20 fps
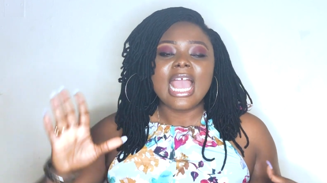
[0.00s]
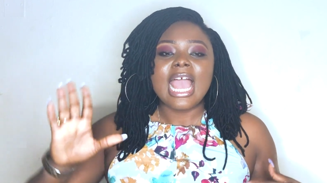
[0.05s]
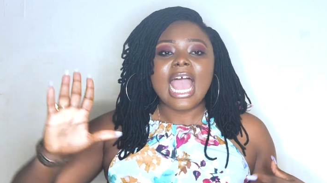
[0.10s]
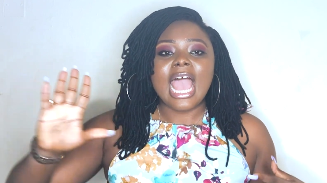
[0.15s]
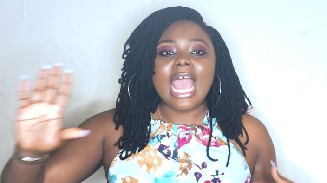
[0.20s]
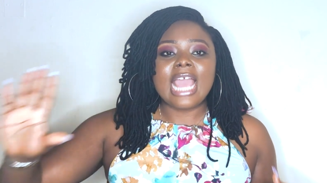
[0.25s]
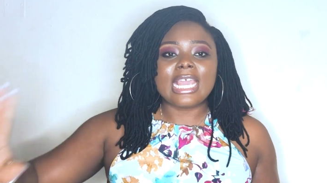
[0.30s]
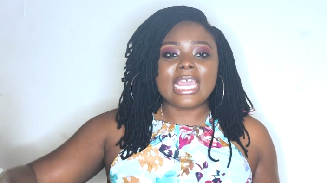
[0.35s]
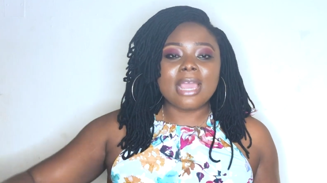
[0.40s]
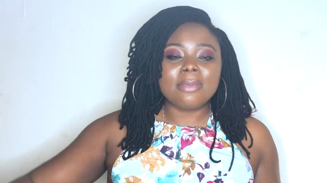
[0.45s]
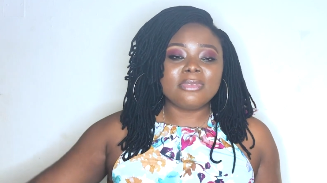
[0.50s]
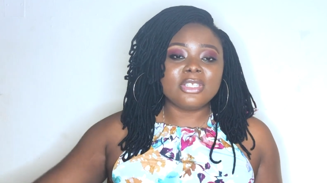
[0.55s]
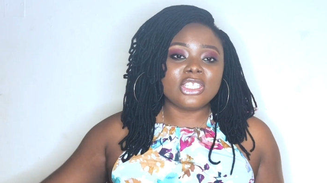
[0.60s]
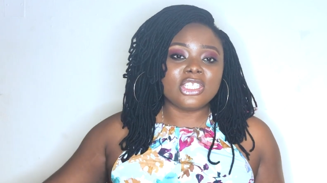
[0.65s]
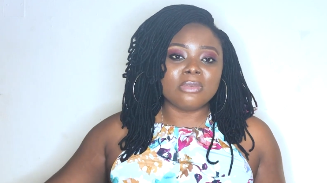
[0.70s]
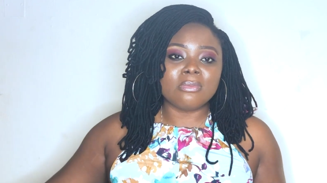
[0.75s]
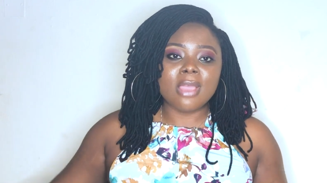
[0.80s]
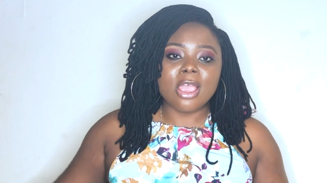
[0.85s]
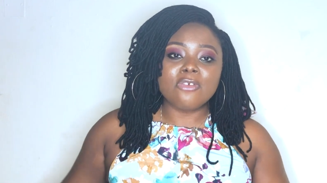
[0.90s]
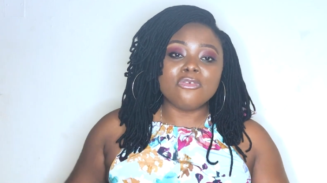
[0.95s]
I kept it
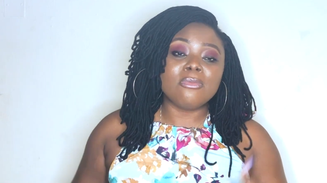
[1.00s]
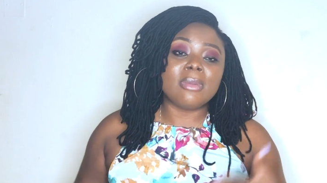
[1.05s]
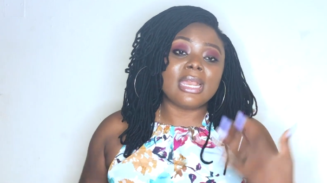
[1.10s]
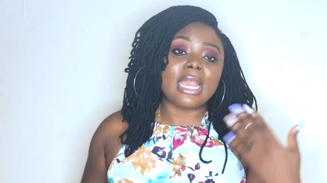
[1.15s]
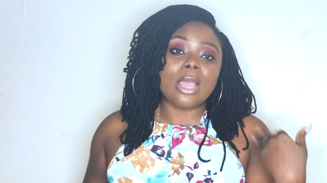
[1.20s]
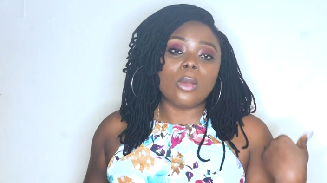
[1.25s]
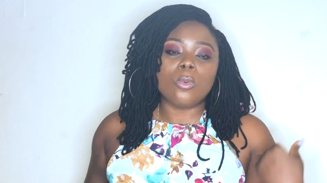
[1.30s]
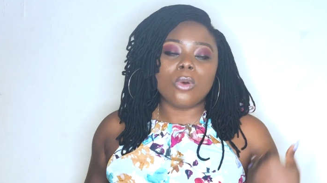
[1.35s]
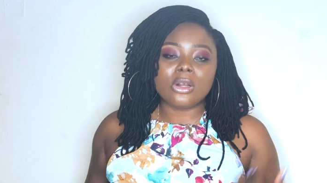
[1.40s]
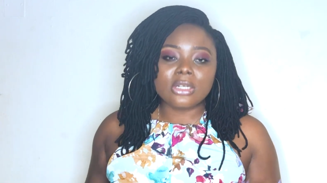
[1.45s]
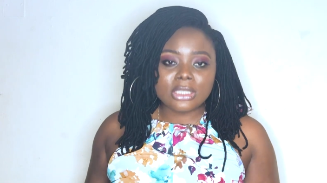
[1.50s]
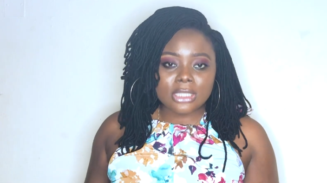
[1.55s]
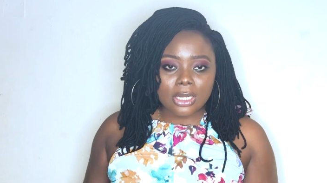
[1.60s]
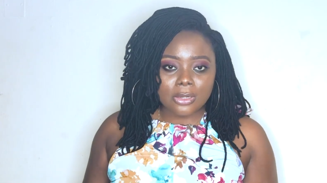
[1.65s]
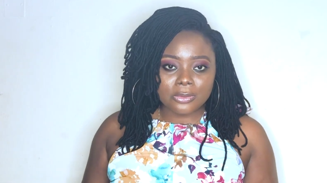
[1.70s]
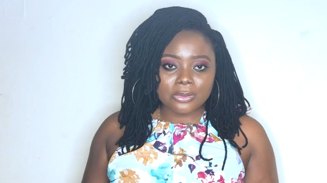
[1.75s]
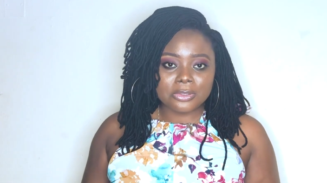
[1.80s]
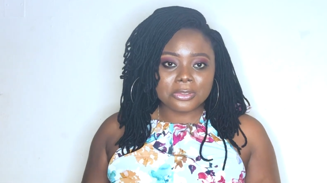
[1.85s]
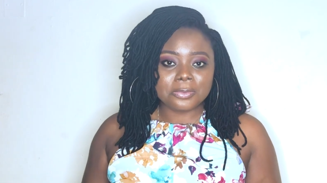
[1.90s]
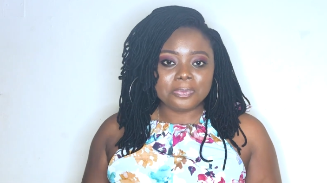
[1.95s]
in my room and I walked
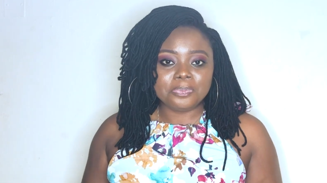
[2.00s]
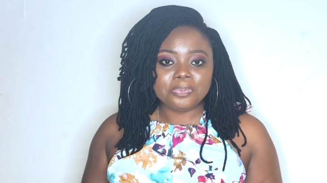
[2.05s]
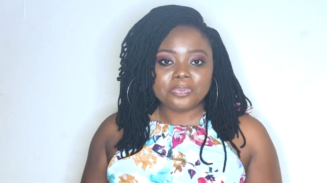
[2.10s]
out.